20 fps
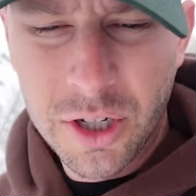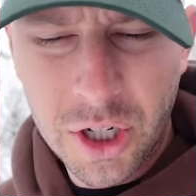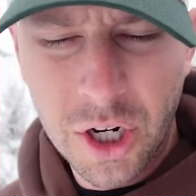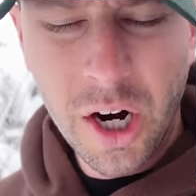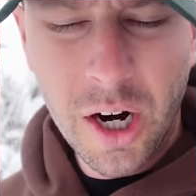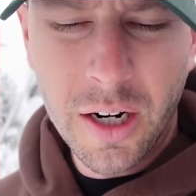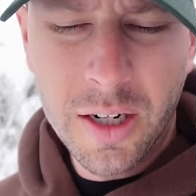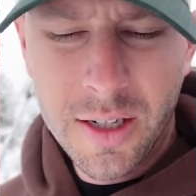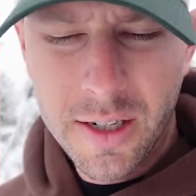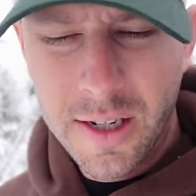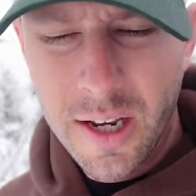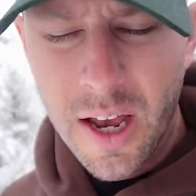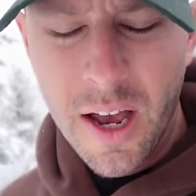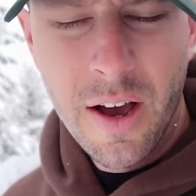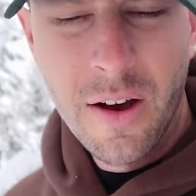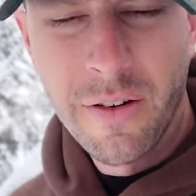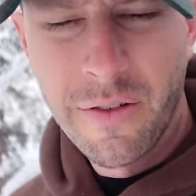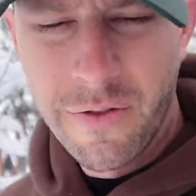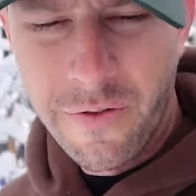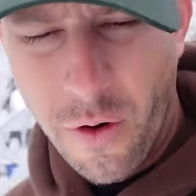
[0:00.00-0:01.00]
trucks,
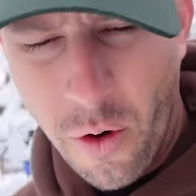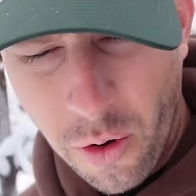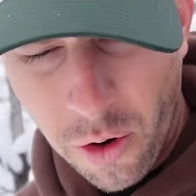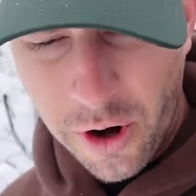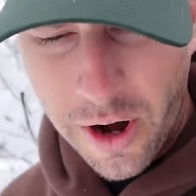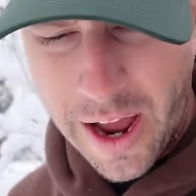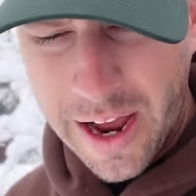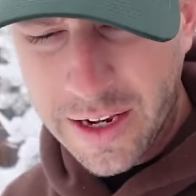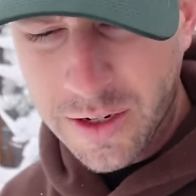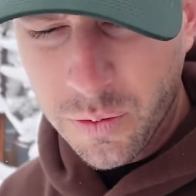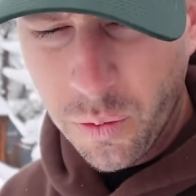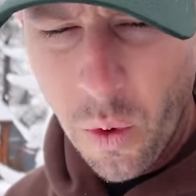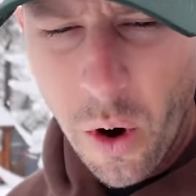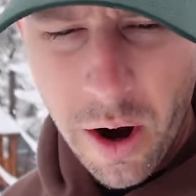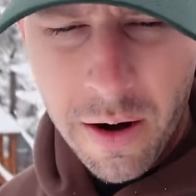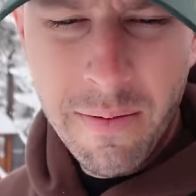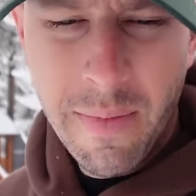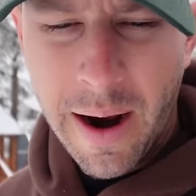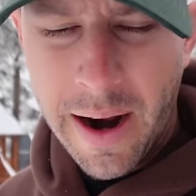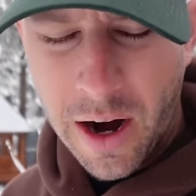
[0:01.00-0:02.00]
Ford has
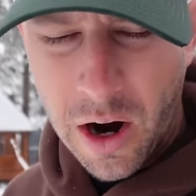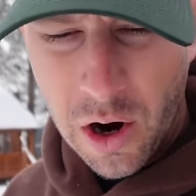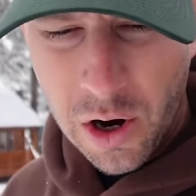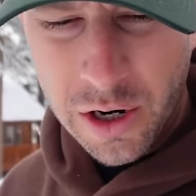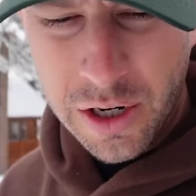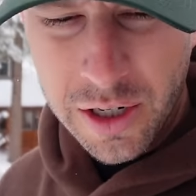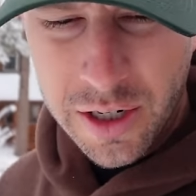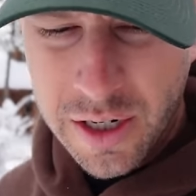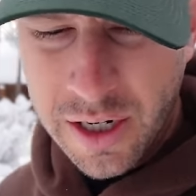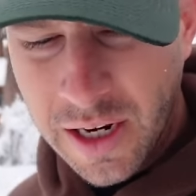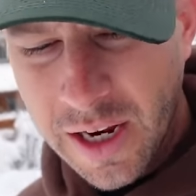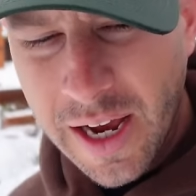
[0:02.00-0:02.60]
won my heart.